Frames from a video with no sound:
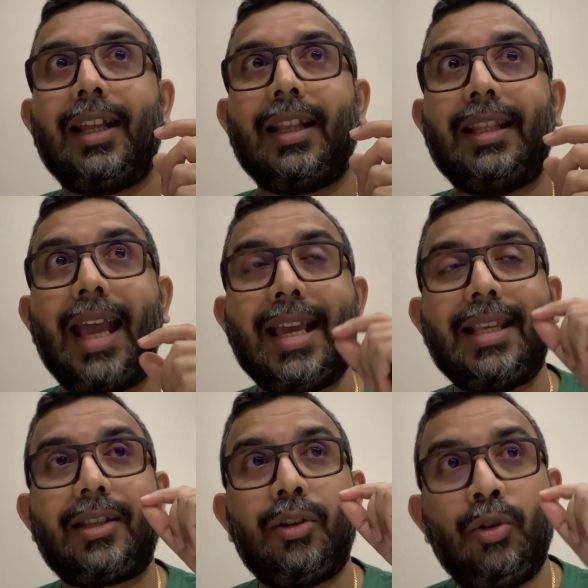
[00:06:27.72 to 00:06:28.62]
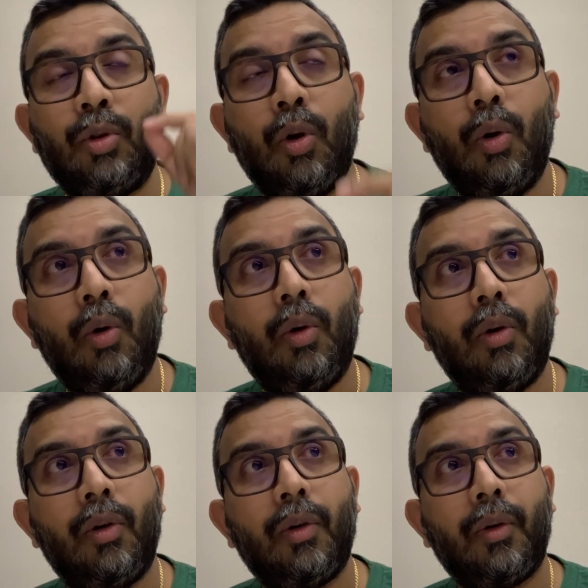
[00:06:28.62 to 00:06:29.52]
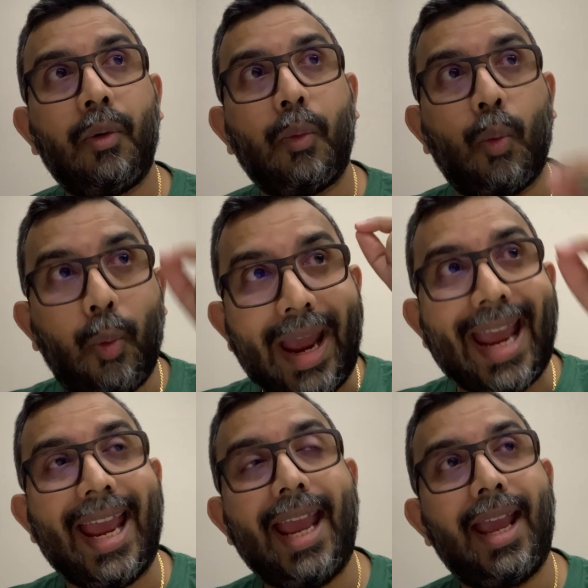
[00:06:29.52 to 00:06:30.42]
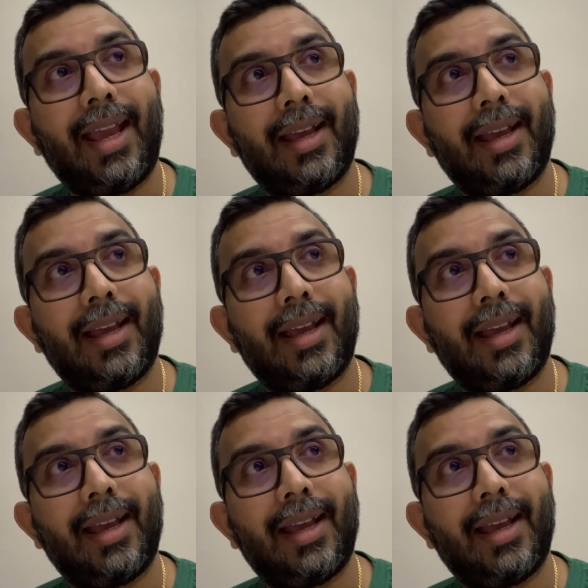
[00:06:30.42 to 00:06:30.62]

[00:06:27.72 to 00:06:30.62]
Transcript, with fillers: There is no way